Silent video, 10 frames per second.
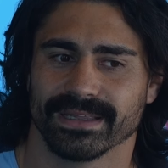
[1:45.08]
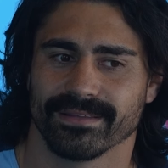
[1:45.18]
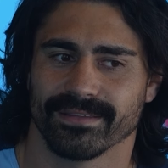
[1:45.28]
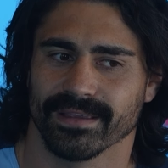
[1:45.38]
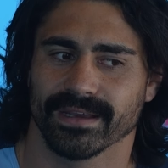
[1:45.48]

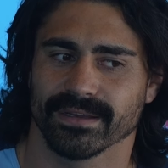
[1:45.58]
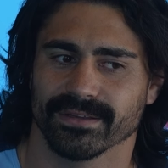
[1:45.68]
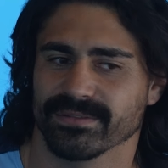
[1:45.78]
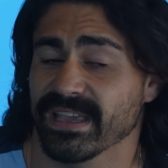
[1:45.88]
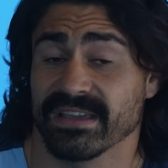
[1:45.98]

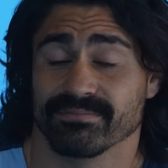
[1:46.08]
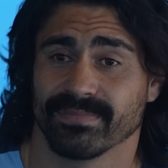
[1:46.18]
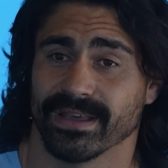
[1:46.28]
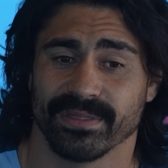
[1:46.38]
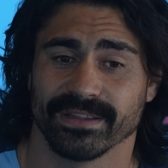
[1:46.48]
So, yeah,
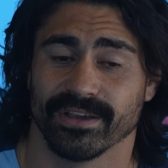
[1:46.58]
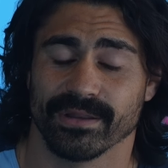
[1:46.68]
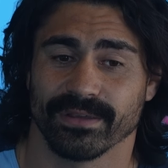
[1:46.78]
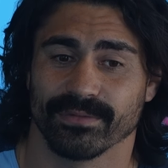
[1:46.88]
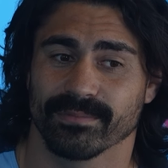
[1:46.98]
I think the
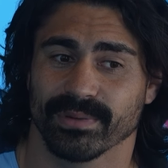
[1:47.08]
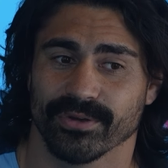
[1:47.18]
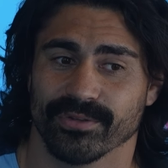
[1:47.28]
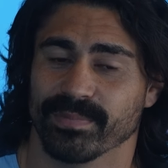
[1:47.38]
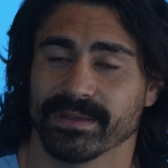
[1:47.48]
only thing with the
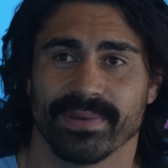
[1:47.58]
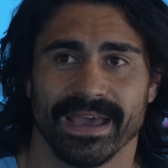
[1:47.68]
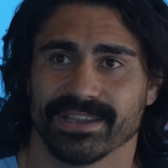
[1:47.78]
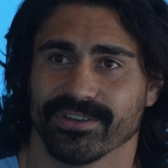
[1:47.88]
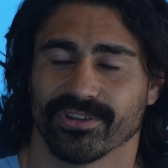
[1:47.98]
Blues, big
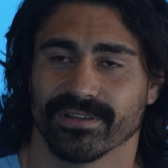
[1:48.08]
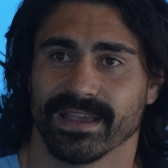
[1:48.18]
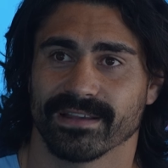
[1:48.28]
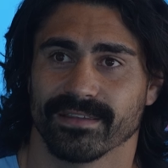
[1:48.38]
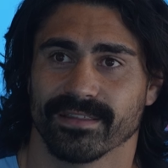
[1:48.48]
pack, you just got to
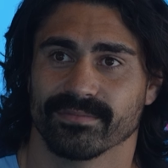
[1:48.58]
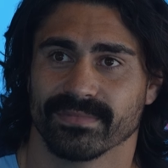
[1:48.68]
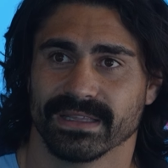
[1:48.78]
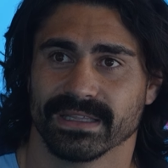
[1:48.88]
take it to them.